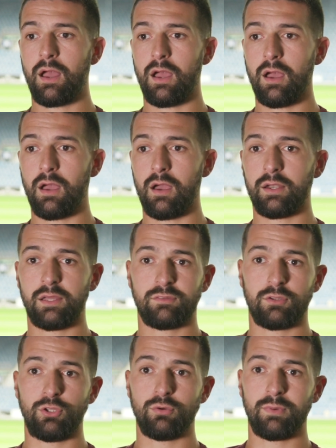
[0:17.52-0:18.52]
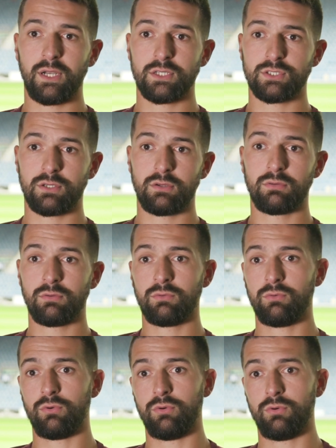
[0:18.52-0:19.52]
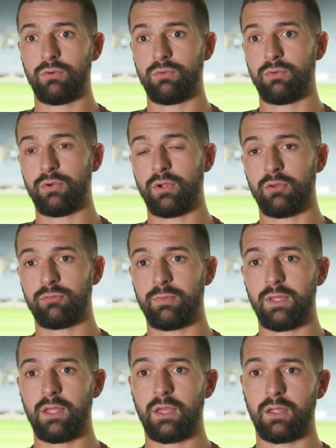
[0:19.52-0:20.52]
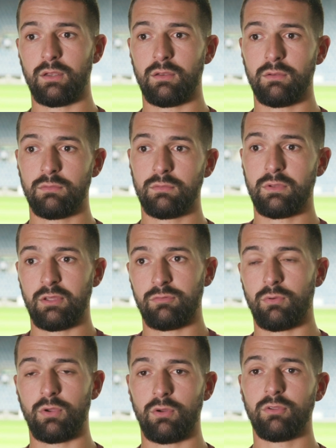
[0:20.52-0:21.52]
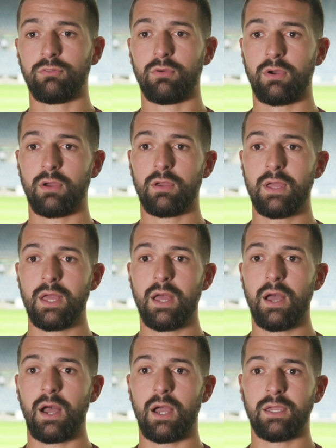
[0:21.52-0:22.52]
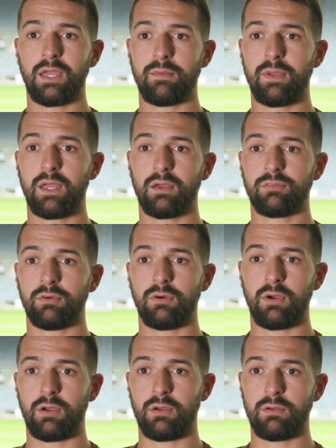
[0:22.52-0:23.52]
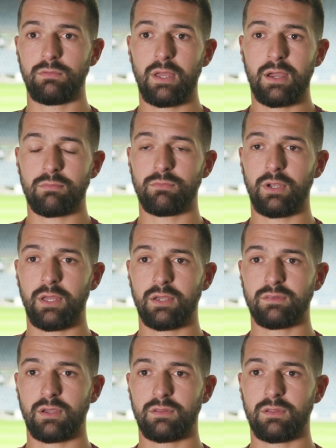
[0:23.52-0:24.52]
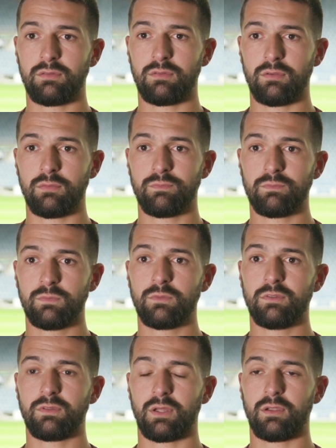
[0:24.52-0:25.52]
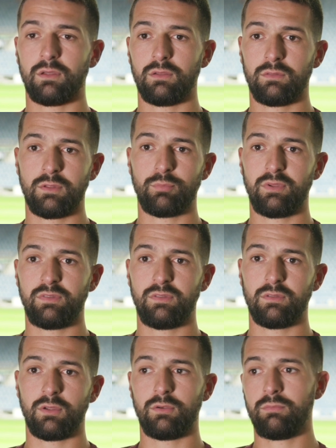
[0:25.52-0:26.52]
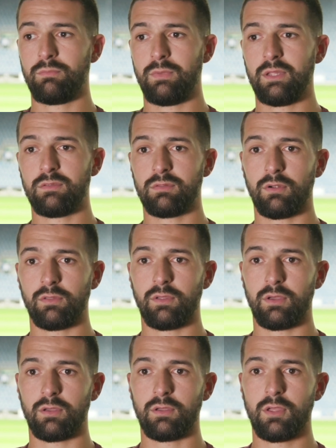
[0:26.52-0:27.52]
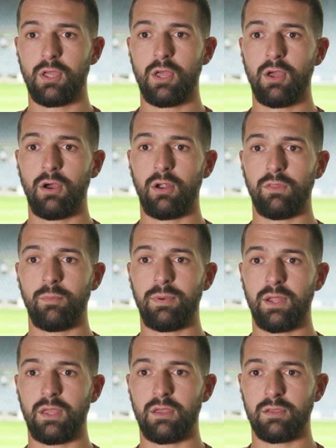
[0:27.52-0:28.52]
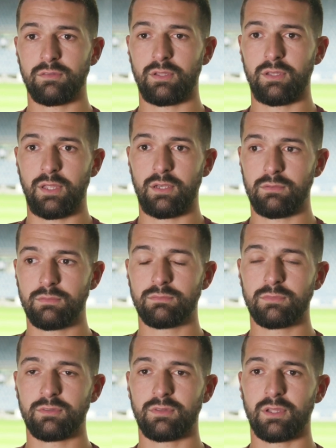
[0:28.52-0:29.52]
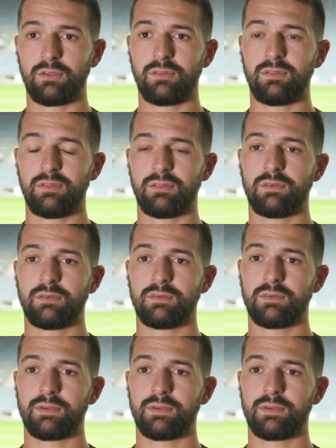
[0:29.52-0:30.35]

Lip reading: There's a new manager who knows me, and that's why also I came here. So yeah, I'm really excited to start the pre-season, meet all the players, and then start the season.